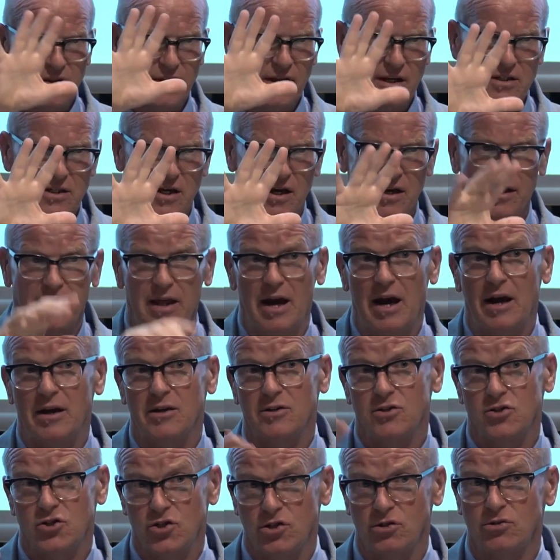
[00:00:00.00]
and things like
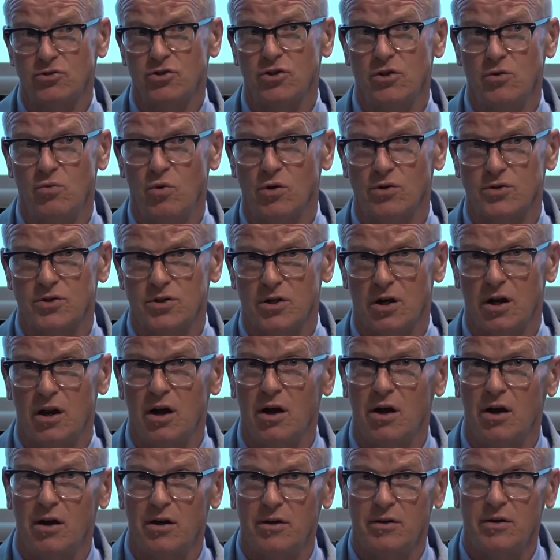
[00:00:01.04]
that, children who want to
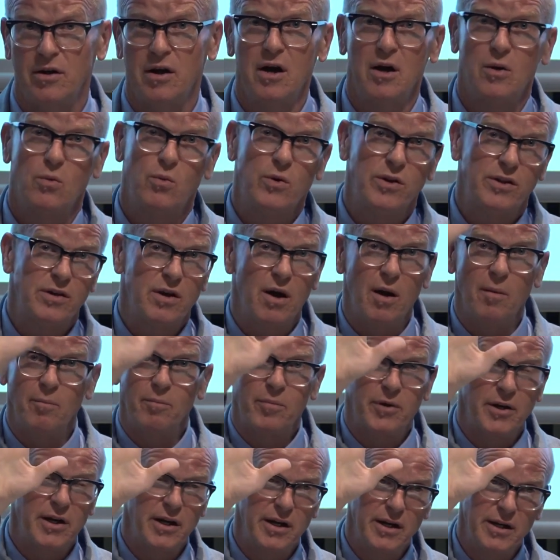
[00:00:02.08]
learn, with
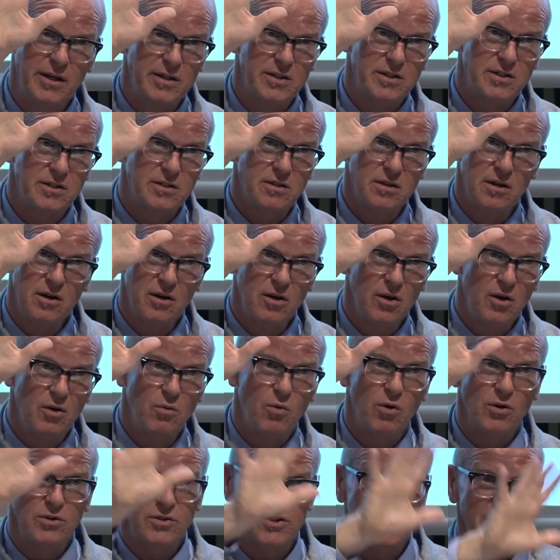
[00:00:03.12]
companies who
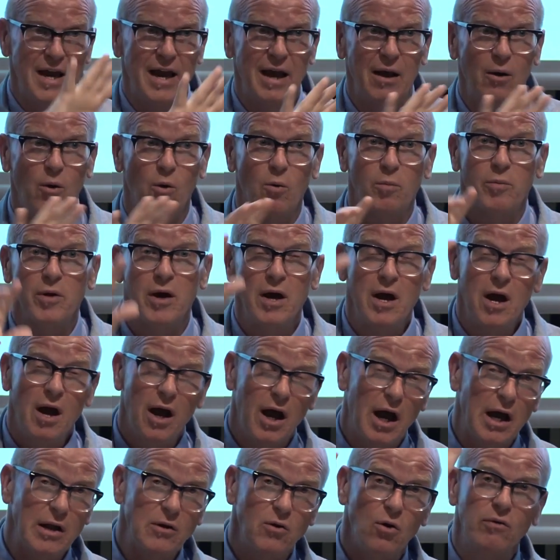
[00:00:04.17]
want to help.
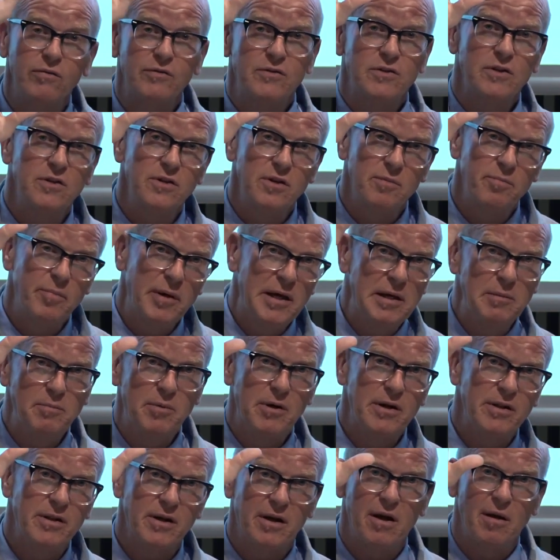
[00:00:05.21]
And often, the
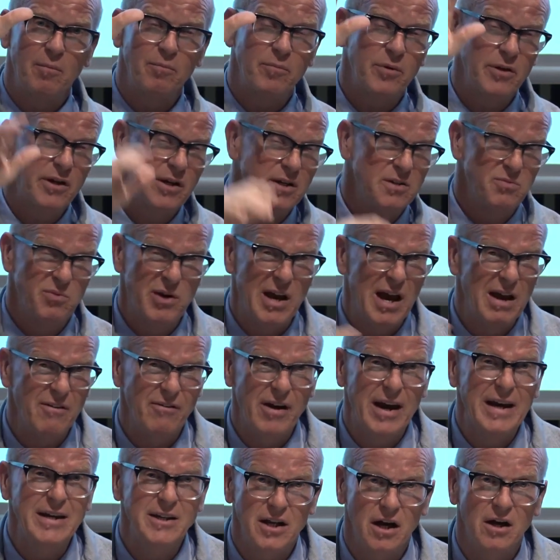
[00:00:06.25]
people in the companies, we
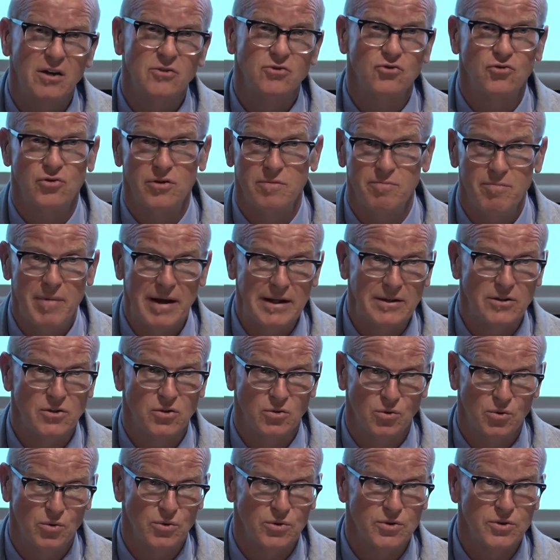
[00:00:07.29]
have 800
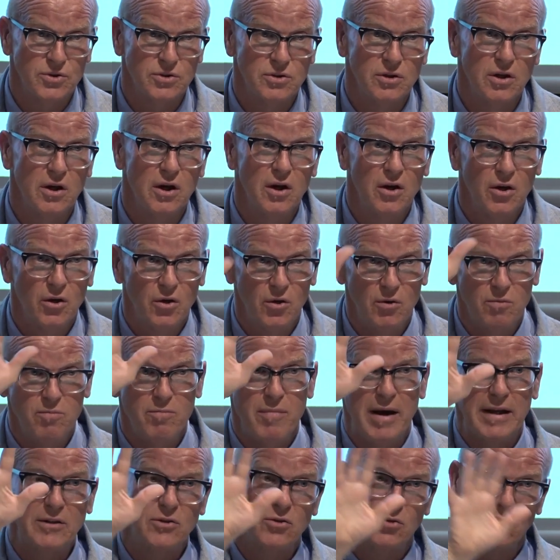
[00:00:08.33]
mentors who
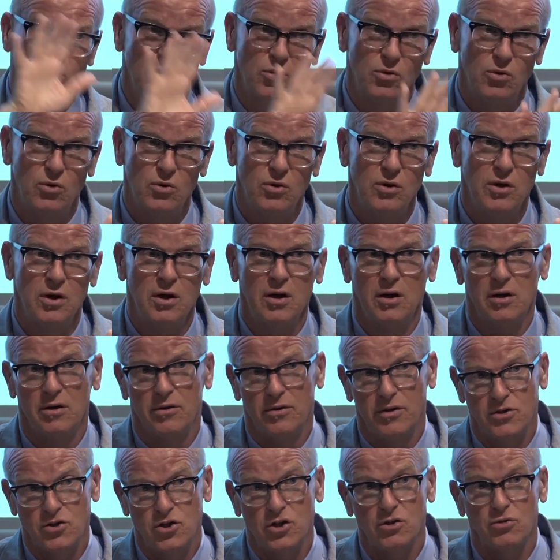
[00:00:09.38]
mentor
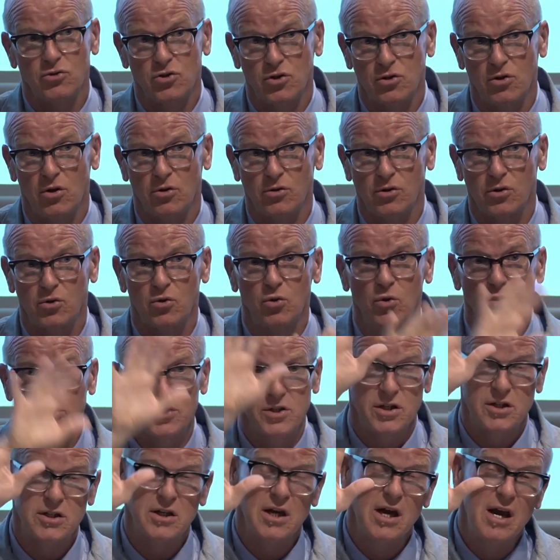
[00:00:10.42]
the children on the
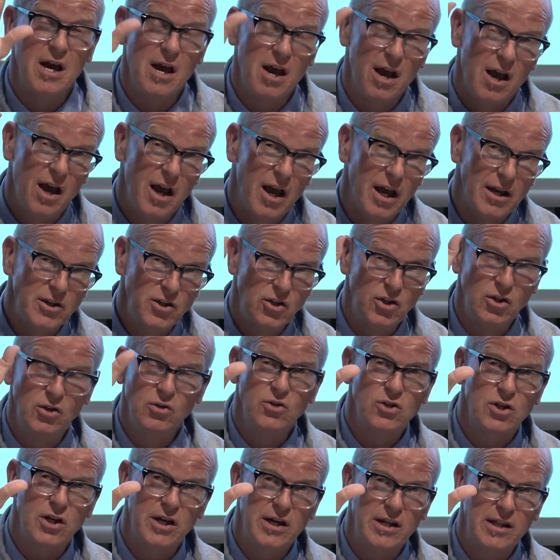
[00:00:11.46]
courses.
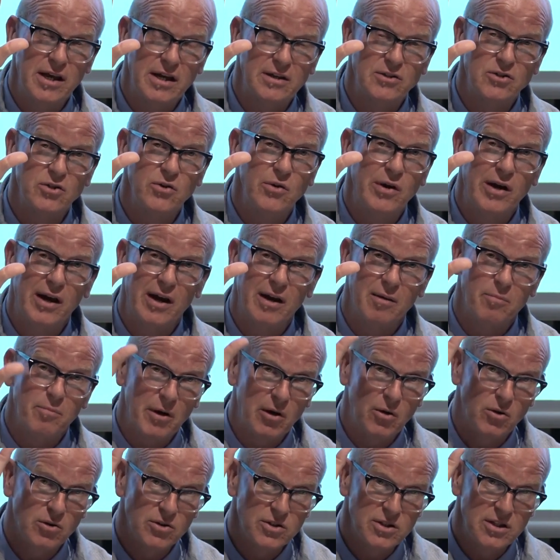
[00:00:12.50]
Usually, they're doing it
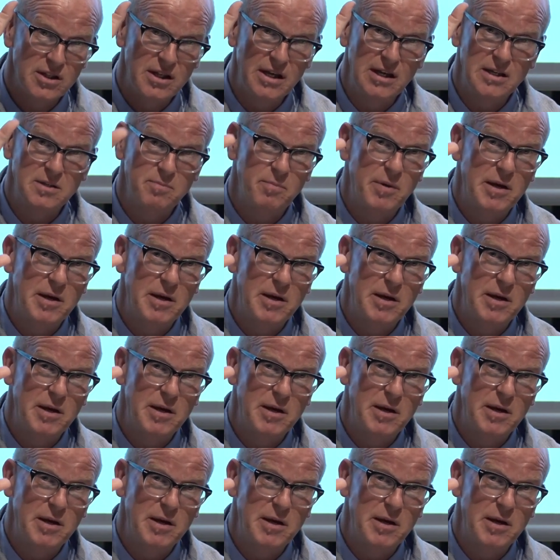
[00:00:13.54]
because these